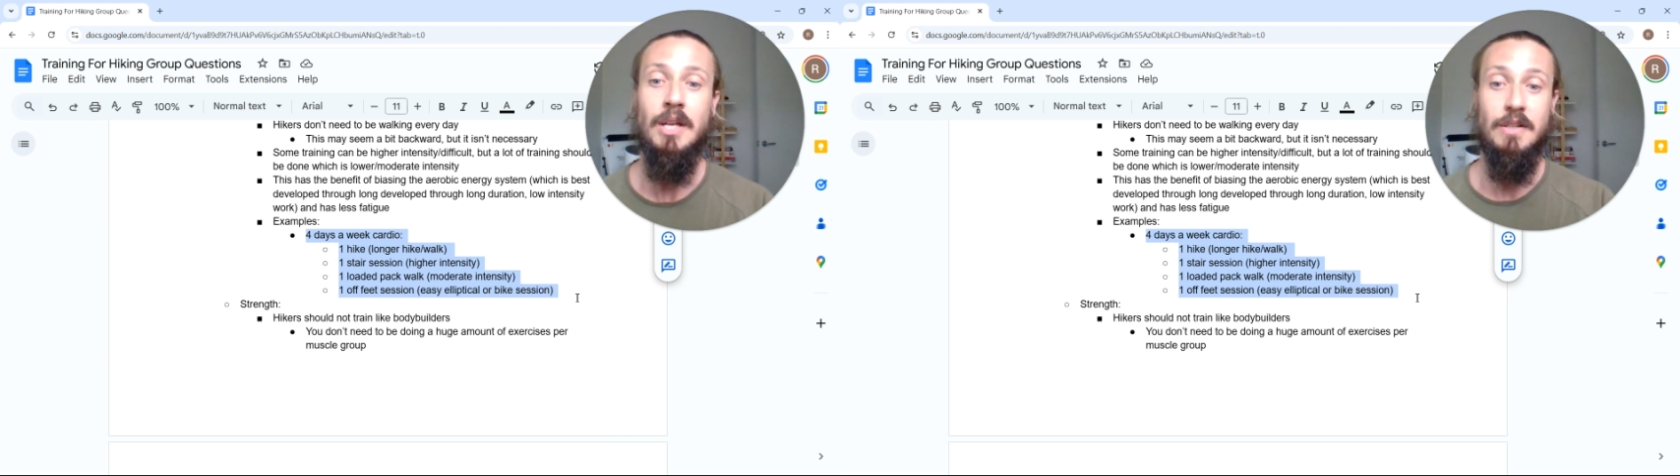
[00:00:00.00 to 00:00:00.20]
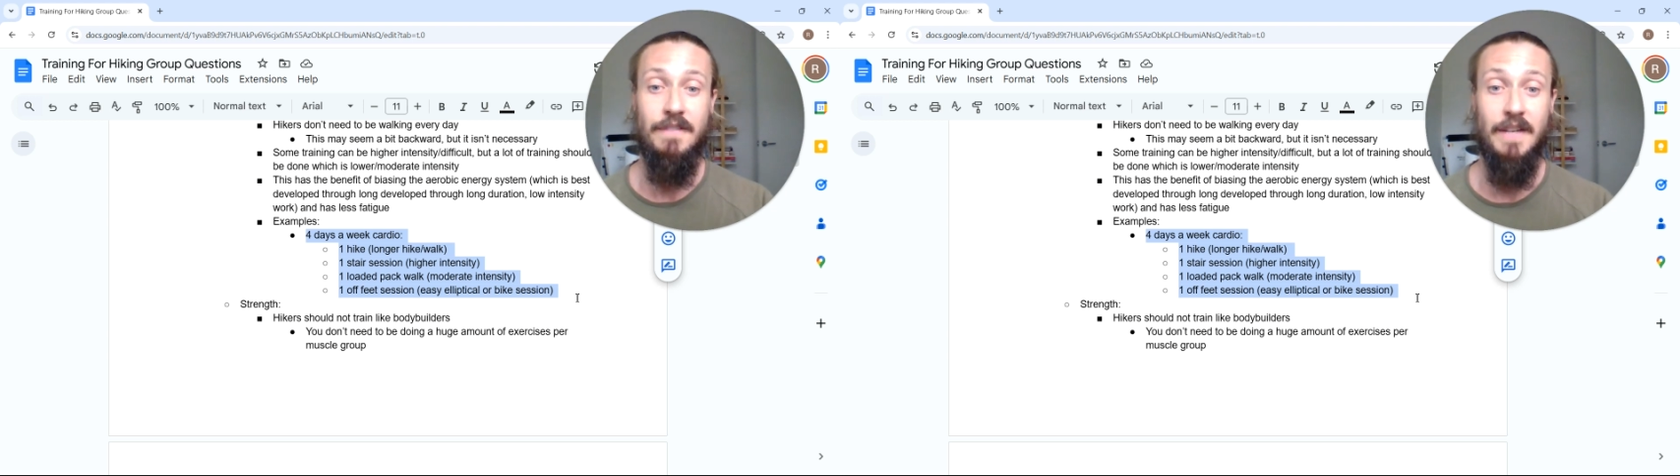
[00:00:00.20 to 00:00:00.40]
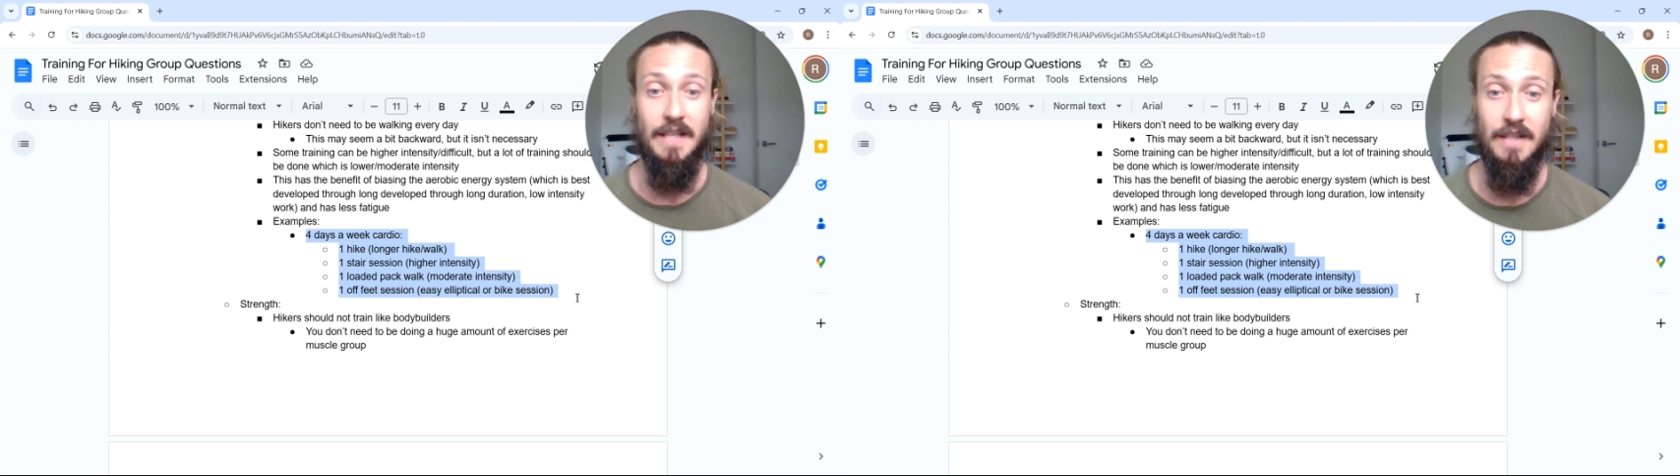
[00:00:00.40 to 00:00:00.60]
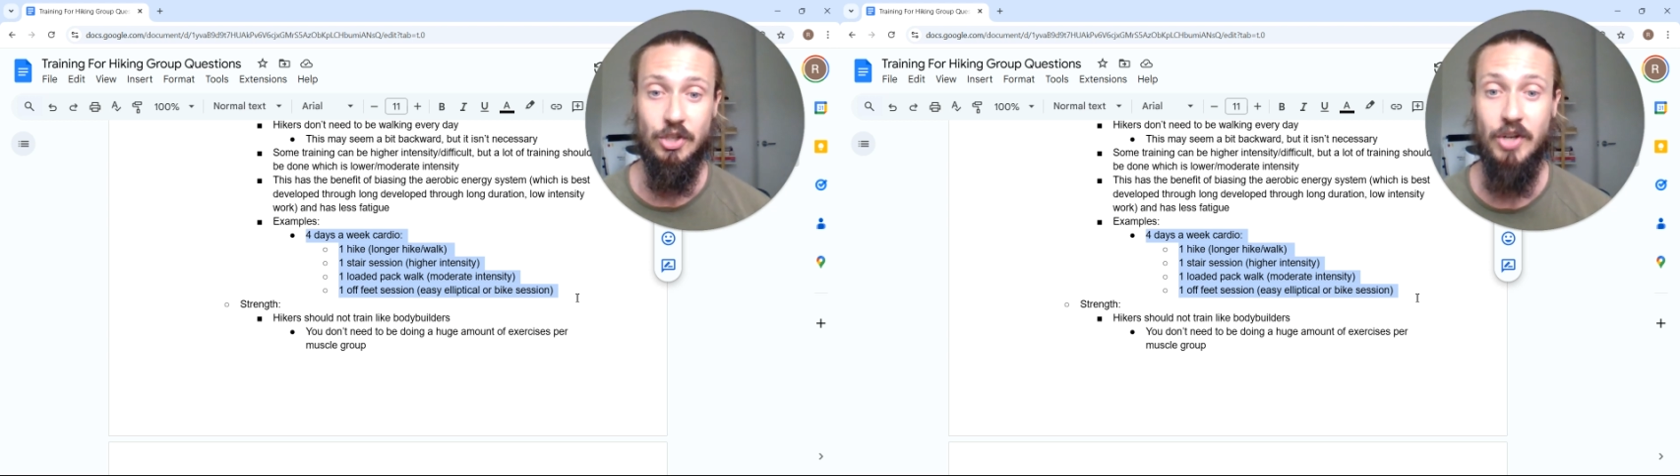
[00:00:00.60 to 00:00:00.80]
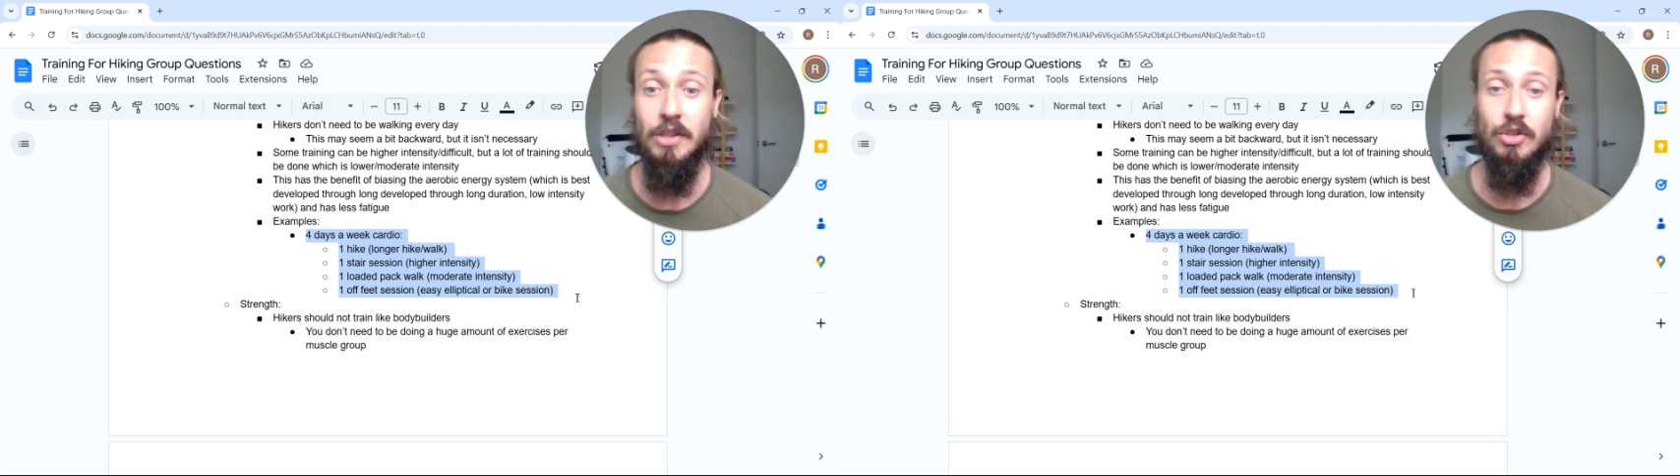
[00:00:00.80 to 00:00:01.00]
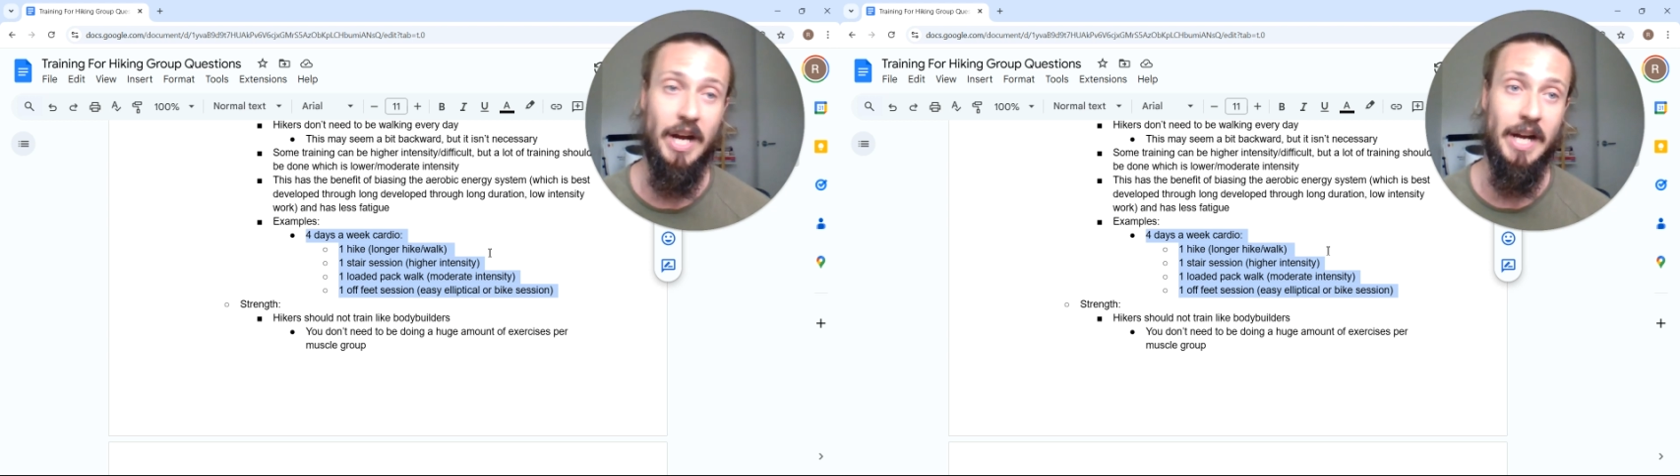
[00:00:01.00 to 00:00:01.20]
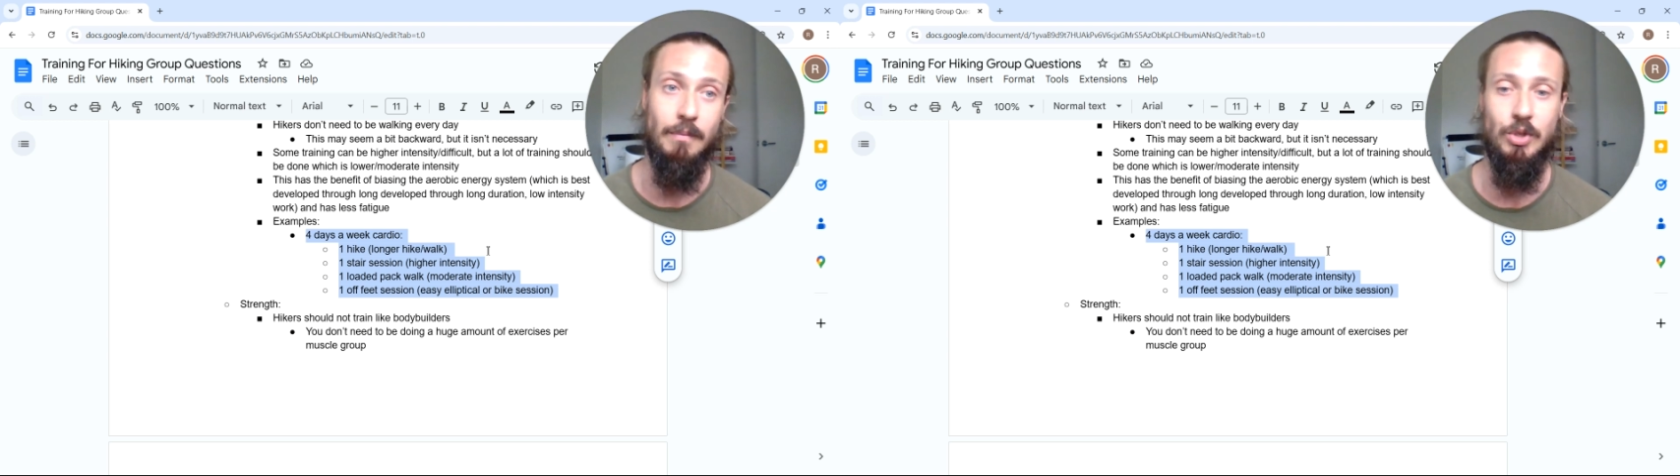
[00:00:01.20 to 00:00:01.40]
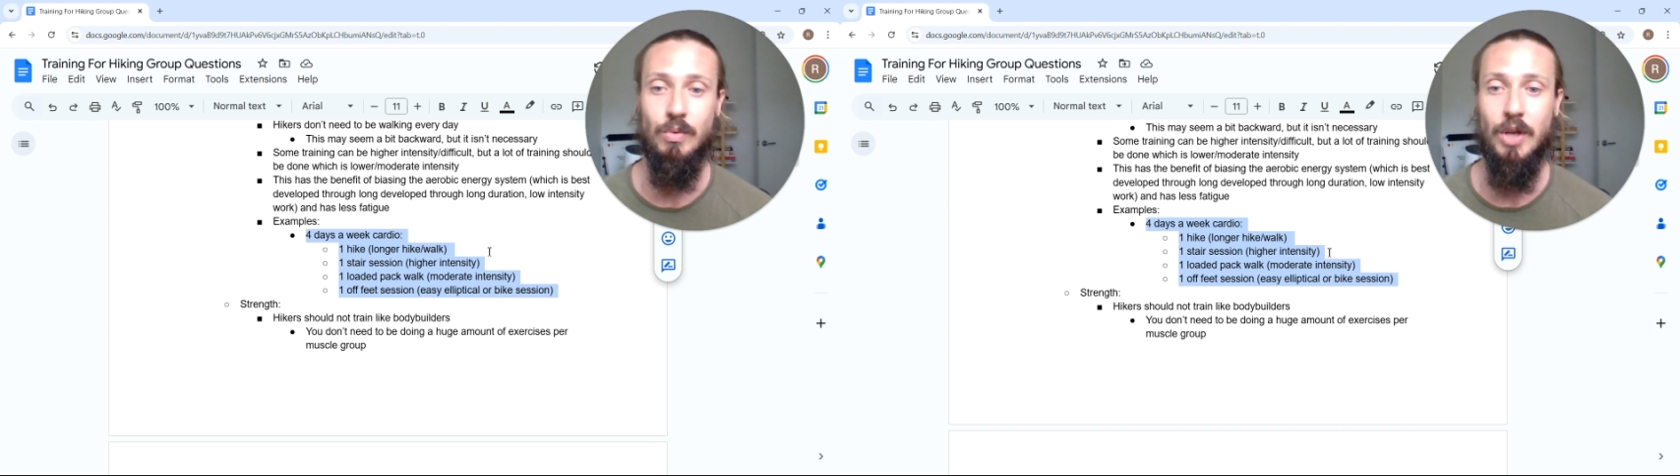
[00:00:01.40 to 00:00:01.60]
to fit in this strength training,
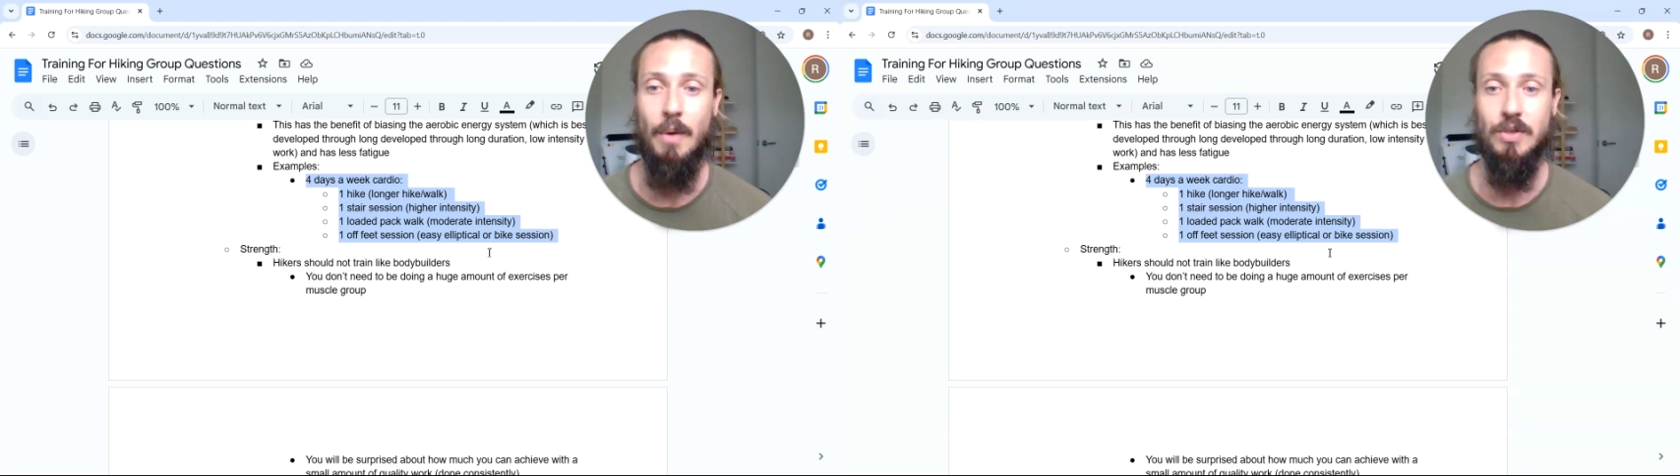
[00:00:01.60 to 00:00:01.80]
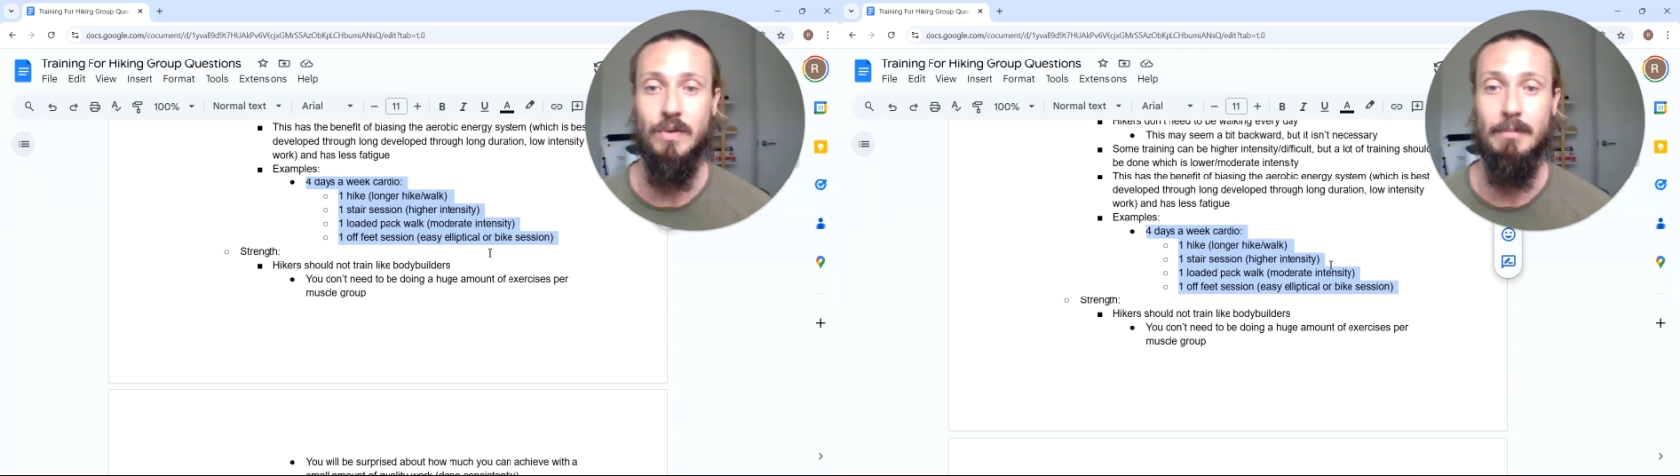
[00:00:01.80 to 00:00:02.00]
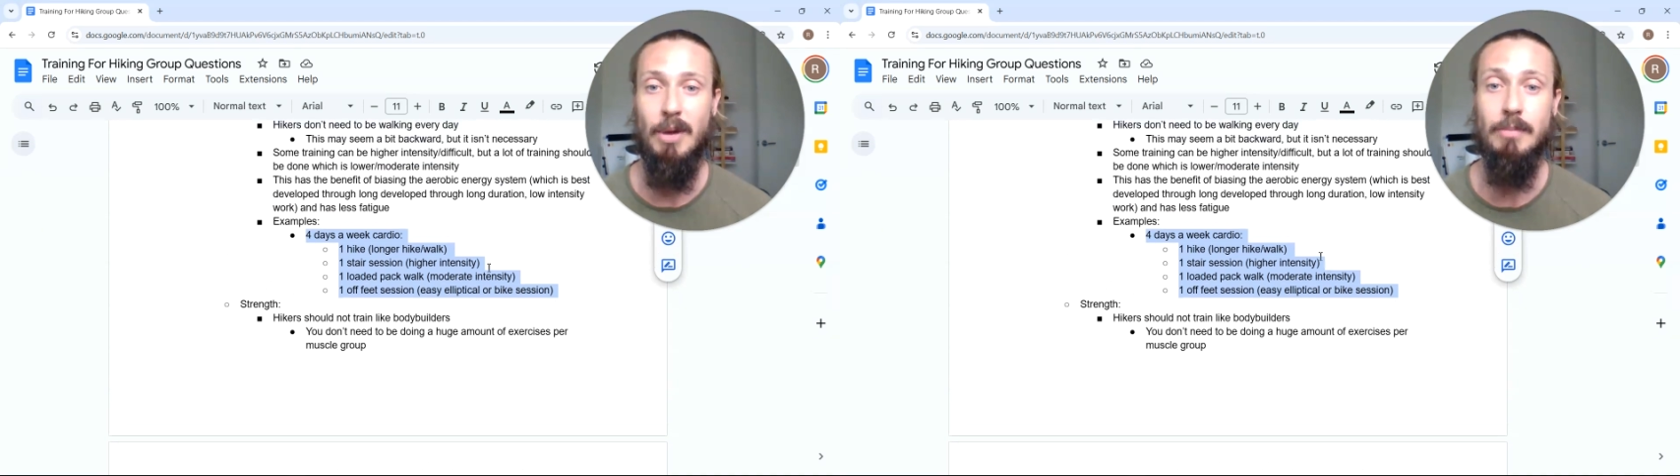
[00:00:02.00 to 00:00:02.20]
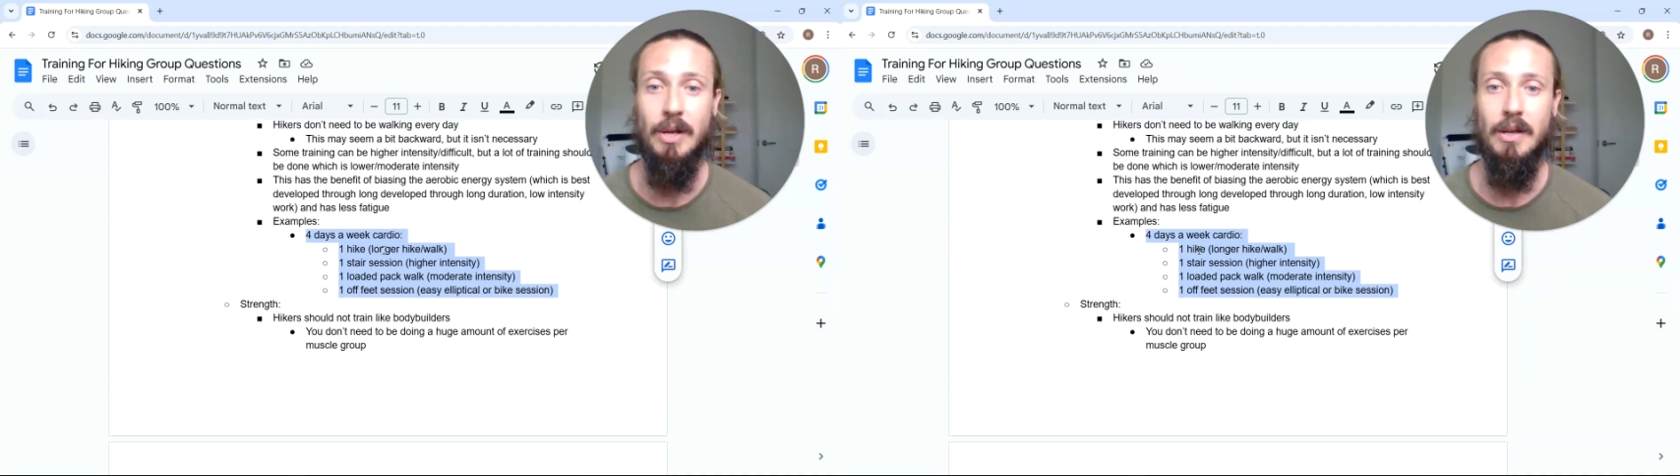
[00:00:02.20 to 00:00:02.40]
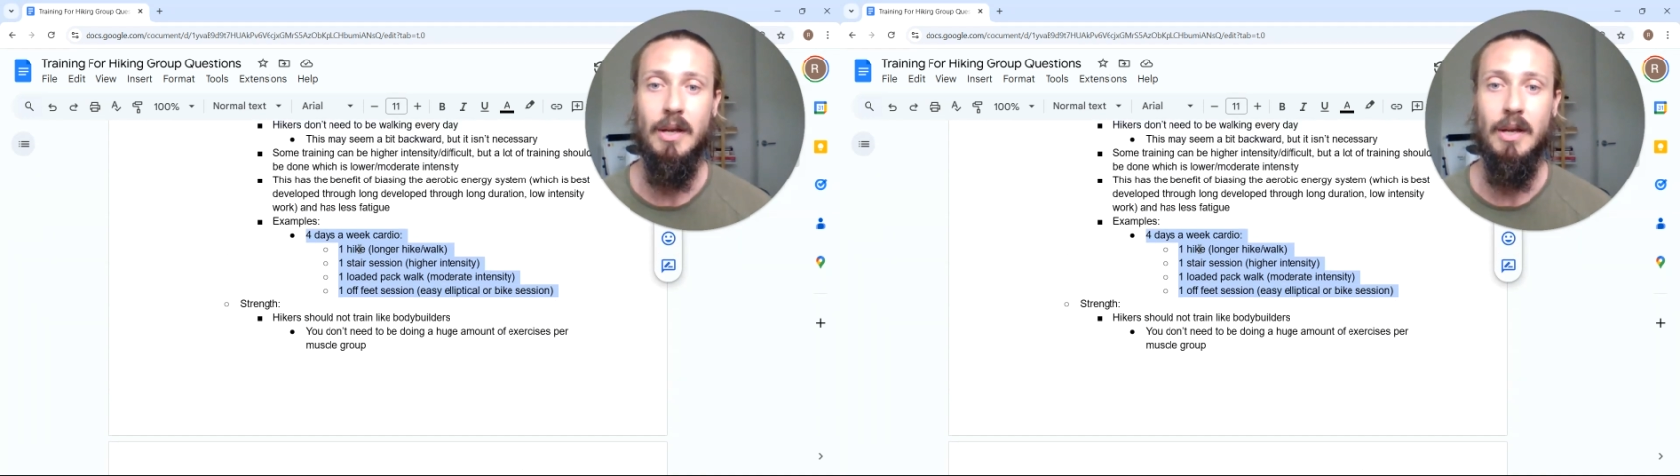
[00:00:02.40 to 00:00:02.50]
which we'll go into in a moment.